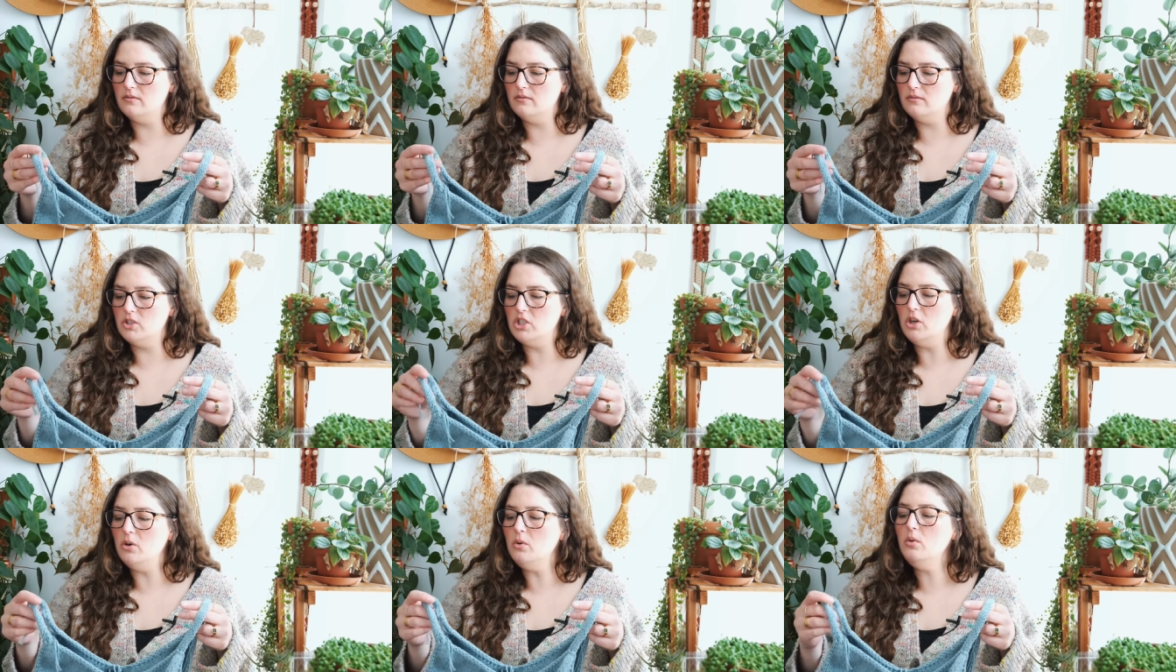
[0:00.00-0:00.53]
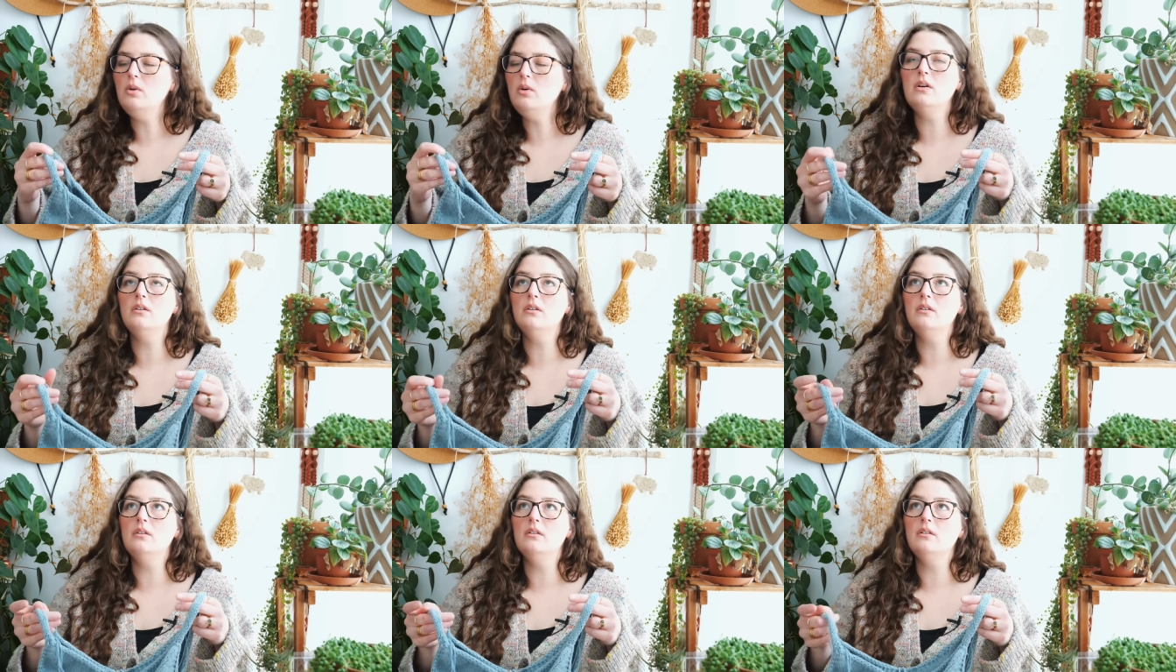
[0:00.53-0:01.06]
two
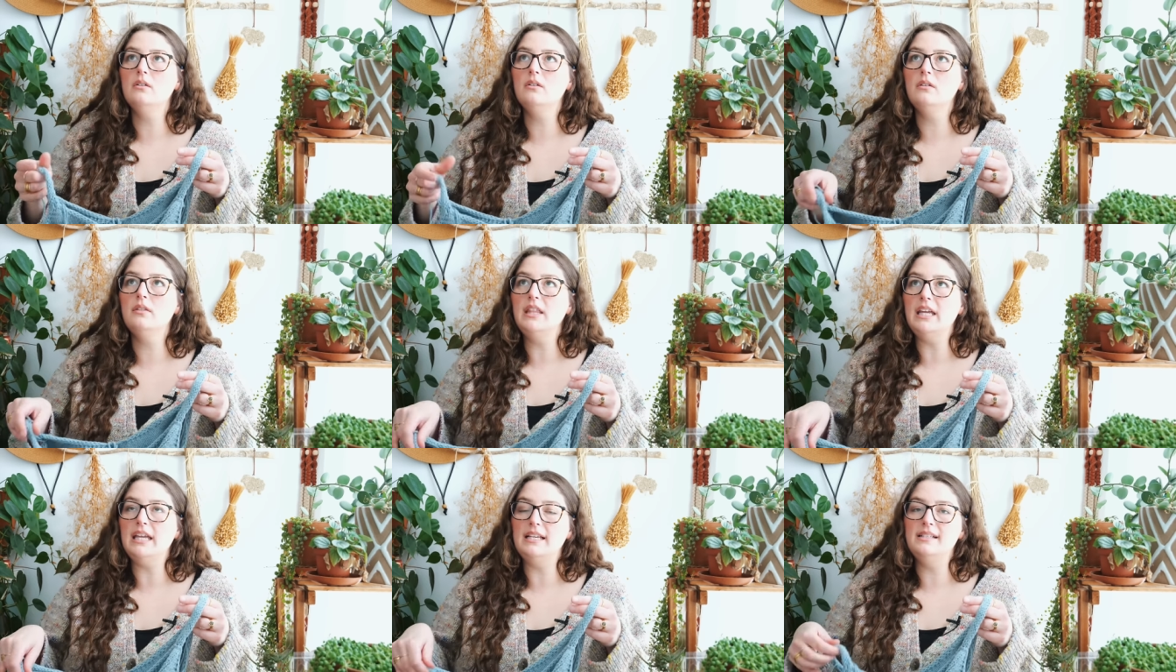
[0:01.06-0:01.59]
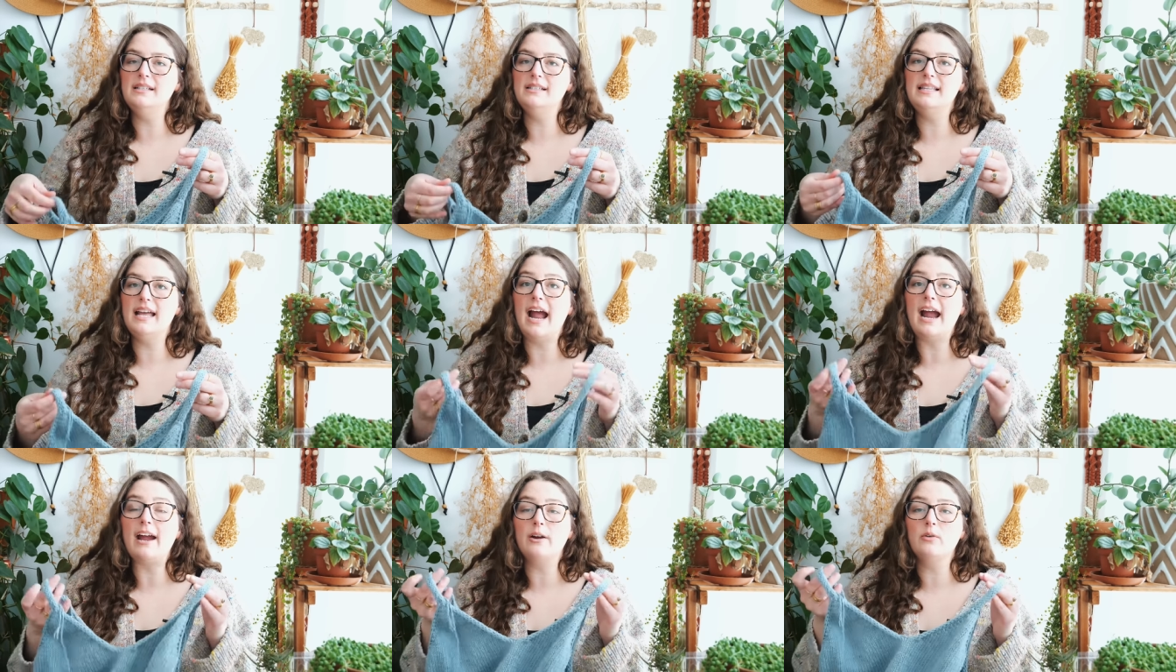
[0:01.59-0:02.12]
things
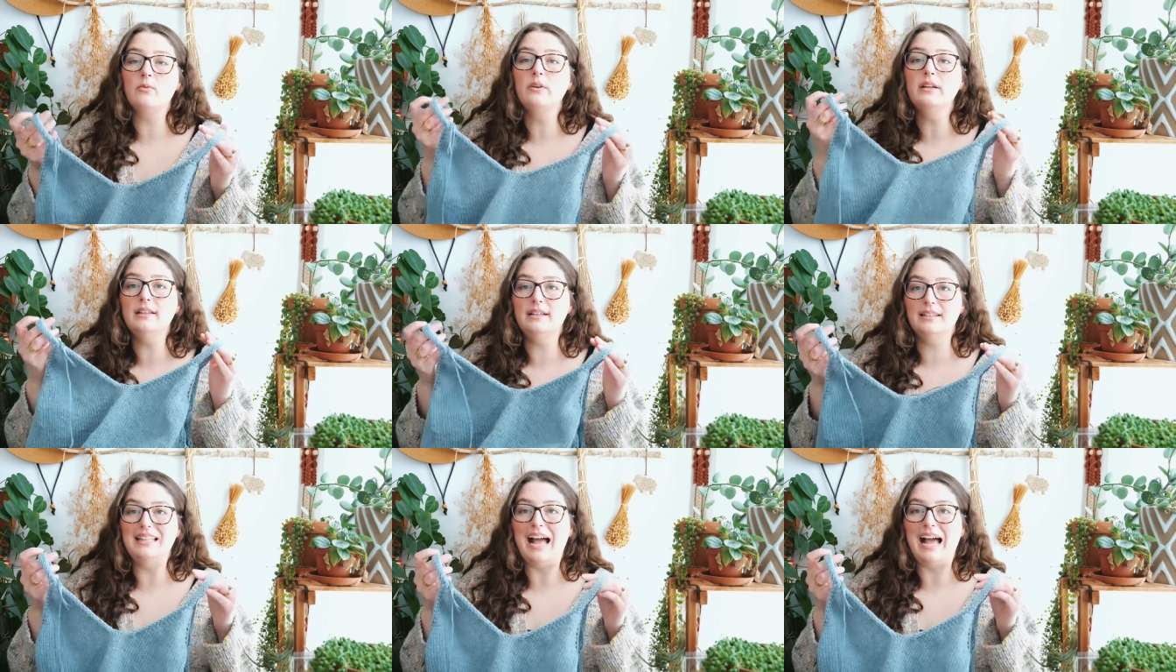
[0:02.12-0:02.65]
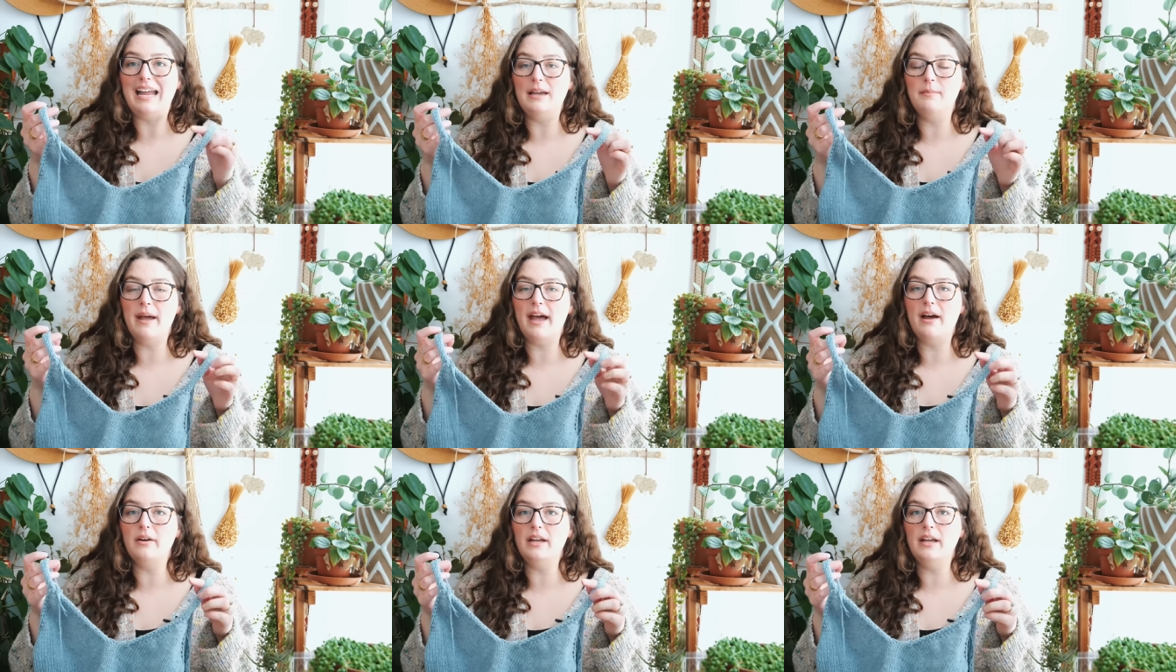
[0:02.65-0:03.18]
that I really like
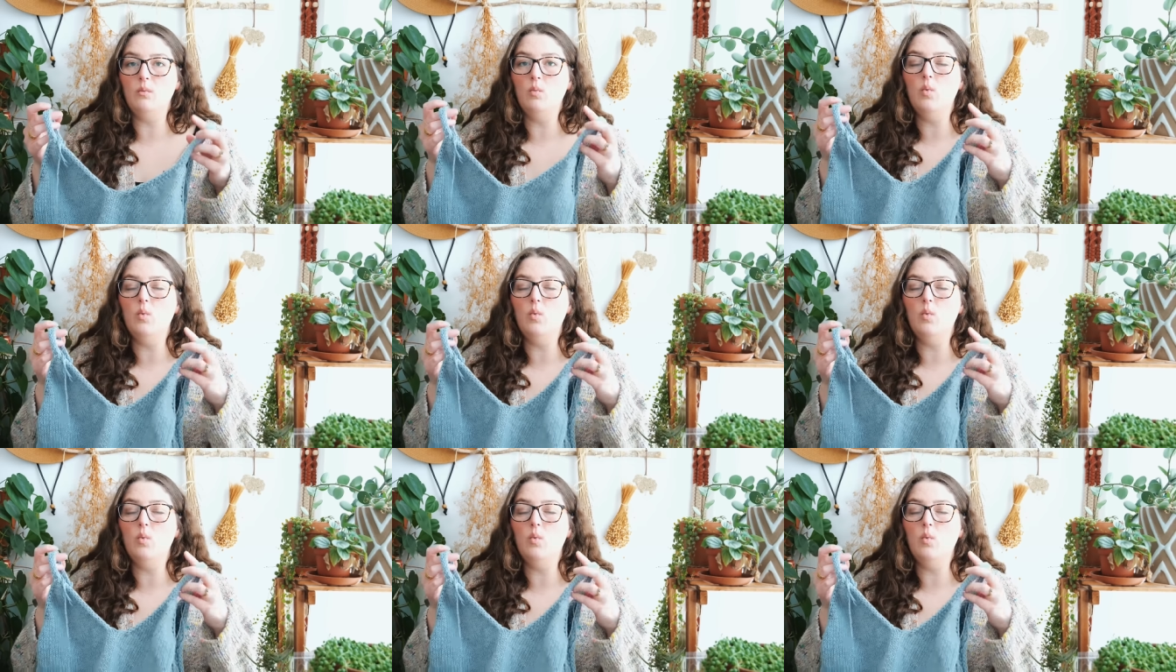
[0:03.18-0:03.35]
about it.